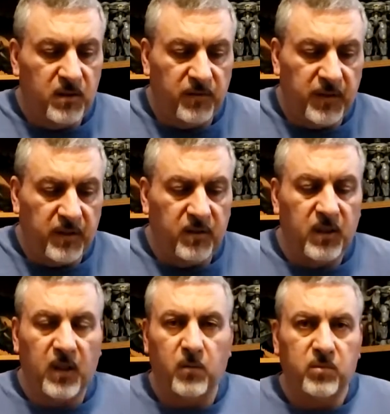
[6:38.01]
fit,
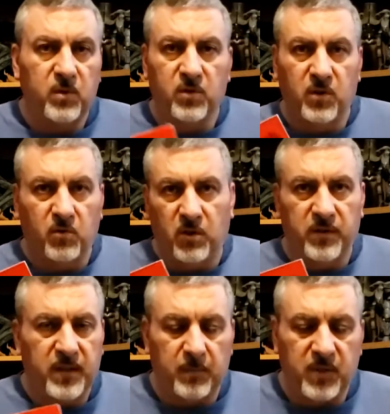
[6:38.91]
those are all the
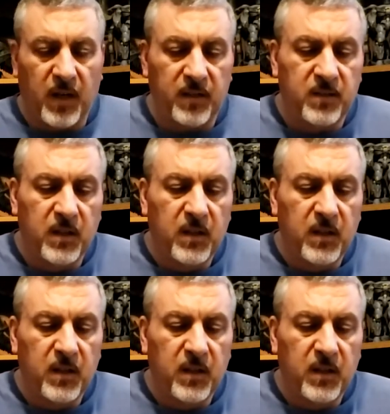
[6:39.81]
same size.